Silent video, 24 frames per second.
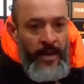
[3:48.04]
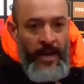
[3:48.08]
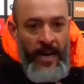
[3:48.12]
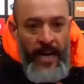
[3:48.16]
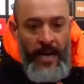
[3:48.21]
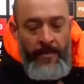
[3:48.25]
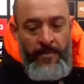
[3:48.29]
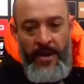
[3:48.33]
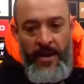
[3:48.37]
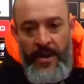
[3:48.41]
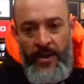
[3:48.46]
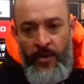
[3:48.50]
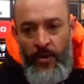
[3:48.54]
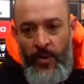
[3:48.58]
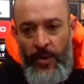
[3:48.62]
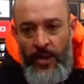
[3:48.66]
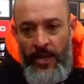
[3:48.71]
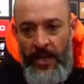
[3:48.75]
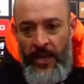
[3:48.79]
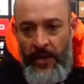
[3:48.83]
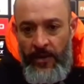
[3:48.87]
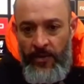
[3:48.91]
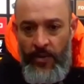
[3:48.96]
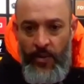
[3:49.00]
I'm angry
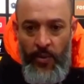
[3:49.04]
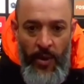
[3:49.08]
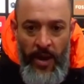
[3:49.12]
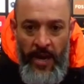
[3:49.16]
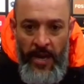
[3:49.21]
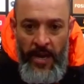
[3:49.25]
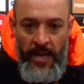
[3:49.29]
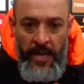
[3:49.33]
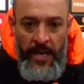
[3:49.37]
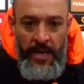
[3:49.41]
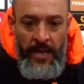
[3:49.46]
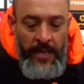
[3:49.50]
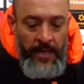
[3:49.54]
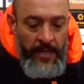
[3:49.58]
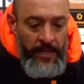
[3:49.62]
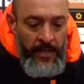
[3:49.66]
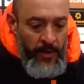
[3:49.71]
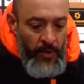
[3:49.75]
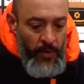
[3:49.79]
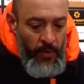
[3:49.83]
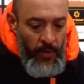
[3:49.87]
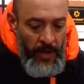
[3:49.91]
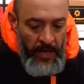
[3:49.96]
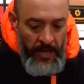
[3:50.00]
at uh, the way
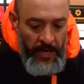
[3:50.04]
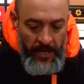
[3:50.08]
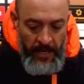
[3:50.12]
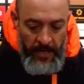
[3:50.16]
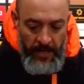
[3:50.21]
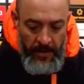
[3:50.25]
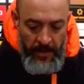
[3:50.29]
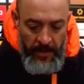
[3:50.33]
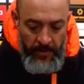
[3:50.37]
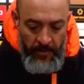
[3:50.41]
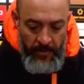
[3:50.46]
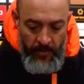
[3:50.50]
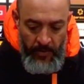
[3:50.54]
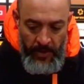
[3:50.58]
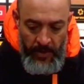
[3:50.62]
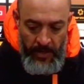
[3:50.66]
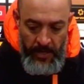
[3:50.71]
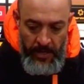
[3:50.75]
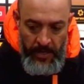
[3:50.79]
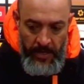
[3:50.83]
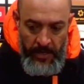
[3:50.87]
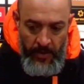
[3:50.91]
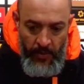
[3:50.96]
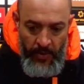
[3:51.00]
the way
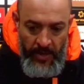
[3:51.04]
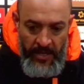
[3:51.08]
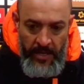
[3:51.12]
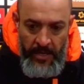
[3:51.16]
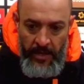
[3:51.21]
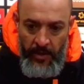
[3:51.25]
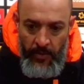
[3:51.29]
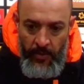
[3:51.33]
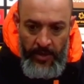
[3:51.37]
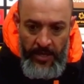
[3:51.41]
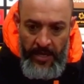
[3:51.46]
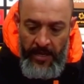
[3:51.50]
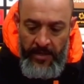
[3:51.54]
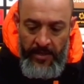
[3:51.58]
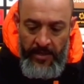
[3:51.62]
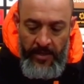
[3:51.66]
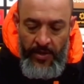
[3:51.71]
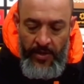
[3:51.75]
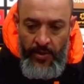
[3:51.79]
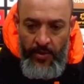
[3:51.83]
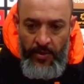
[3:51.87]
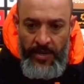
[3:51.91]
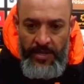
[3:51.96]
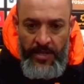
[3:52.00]
we we deal with that
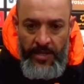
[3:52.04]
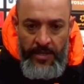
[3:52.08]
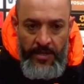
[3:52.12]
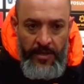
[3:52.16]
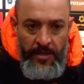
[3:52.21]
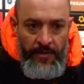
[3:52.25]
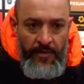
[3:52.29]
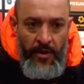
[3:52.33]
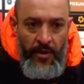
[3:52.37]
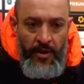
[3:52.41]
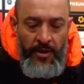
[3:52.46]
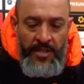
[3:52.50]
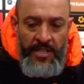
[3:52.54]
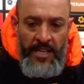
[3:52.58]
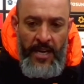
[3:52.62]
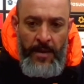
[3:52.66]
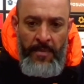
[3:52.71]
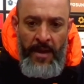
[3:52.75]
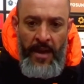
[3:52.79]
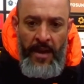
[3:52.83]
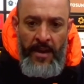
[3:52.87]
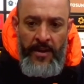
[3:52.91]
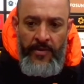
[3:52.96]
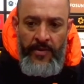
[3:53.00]
situations. Of course,
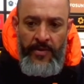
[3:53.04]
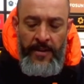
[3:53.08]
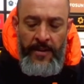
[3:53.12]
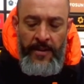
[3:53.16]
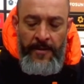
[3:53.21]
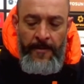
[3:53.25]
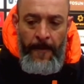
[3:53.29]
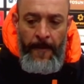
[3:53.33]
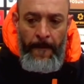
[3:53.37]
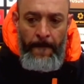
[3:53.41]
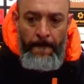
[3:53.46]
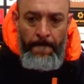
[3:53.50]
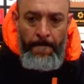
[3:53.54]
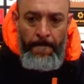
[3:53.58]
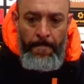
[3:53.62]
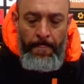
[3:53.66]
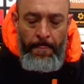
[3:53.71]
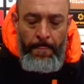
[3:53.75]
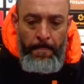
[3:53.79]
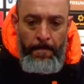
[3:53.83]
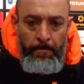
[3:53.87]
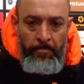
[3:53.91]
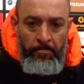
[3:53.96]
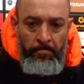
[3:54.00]
I'm angry.
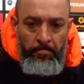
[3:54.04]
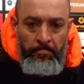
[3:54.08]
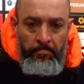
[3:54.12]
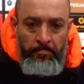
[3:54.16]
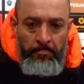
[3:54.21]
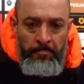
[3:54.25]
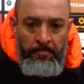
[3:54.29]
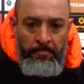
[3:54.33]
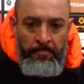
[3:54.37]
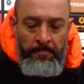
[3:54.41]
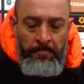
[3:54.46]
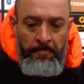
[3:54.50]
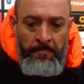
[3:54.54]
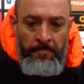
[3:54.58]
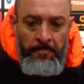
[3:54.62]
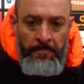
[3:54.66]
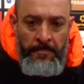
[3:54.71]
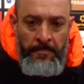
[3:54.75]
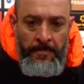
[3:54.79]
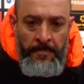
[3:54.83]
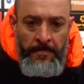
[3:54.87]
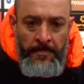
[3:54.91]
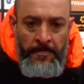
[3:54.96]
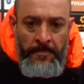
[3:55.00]

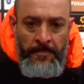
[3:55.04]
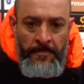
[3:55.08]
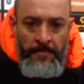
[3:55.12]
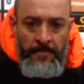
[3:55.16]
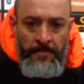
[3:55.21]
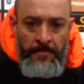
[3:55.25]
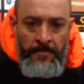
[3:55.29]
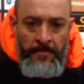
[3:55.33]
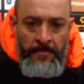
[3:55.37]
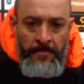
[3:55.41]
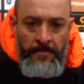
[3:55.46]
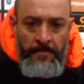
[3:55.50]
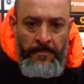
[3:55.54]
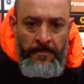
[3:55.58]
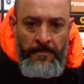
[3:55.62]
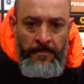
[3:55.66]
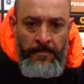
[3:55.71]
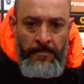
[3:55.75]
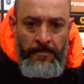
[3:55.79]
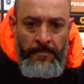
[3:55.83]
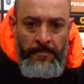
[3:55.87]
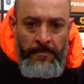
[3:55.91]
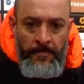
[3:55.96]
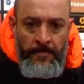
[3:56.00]
Why were you angry with
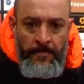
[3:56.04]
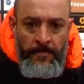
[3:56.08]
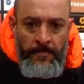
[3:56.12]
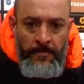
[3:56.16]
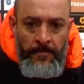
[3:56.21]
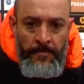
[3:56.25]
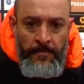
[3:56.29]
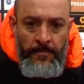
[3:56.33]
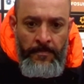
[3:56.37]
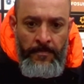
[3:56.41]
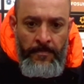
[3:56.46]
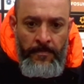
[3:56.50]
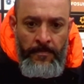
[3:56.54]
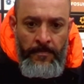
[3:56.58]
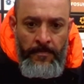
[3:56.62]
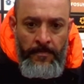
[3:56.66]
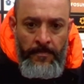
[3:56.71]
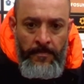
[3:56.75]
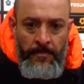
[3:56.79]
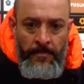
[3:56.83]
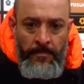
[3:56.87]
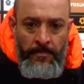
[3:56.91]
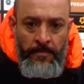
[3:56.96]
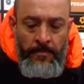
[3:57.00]
yourself though, with your
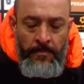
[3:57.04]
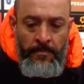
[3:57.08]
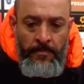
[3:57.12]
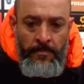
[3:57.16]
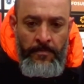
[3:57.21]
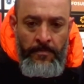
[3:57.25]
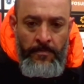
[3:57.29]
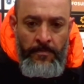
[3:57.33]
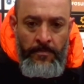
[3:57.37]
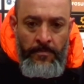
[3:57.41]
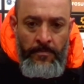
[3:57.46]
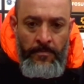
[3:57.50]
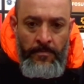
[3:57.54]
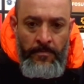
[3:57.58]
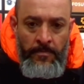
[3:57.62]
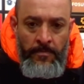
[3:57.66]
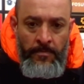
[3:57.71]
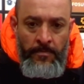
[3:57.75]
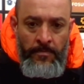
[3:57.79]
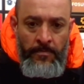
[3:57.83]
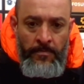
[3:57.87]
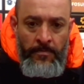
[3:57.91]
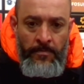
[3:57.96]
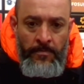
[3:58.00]
players who
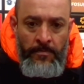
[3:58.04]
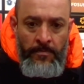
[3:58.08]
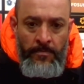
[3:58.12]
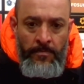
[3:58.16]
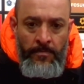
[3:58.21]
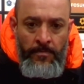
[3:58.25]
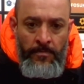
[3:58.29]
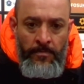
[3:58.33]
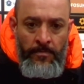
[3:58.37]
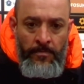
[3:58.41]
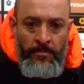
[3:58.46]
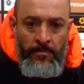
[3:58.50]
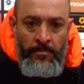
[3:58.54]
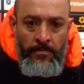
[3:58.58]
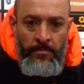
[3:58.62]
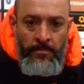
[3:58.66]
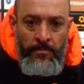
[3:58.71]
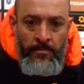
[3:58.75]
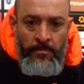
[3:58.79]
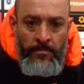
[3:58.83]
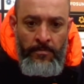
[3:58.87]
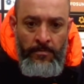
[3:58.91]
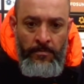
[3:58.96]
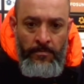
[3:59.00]
who made the errors, not
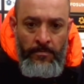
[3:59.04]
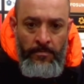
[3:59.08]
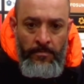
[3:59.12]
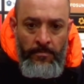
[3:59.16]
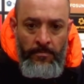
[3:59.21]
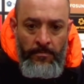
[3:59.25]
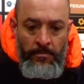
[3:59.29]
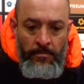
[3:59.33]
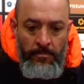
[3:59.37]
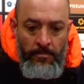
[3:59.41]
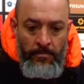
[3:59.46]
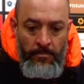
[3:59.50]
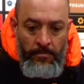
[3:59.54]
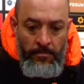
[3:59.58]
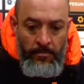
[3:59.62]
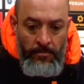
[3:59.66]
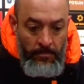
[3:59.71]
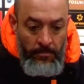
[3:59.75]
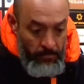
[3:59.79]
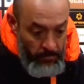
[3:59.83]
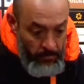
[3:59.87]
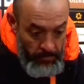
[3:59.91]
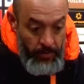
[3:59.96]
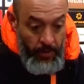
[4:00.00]
you?
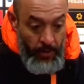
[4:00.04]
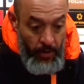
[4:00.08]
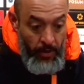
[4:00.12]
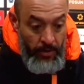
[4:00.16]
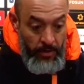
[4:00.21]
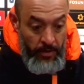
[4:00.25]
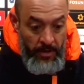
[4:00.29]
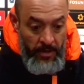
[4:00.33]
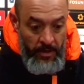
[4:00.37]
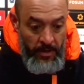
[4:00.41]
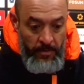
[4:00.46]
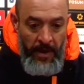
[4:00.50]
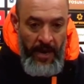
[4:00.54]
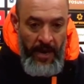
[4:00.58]
Because it's